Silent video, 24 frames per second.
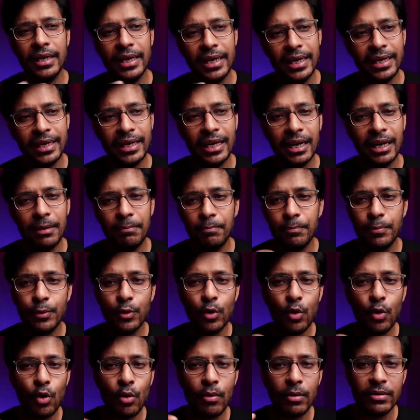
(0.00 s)
in the
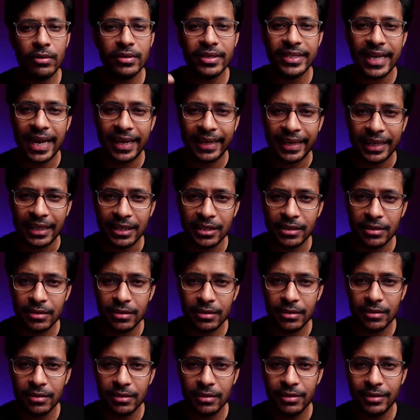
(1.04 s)
pro
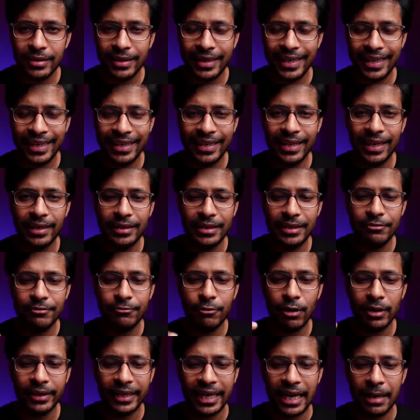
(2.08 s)
settings in the
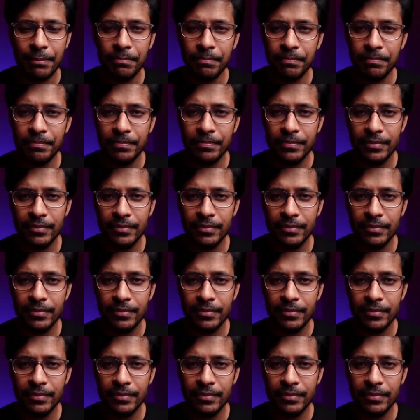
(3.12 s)
default app.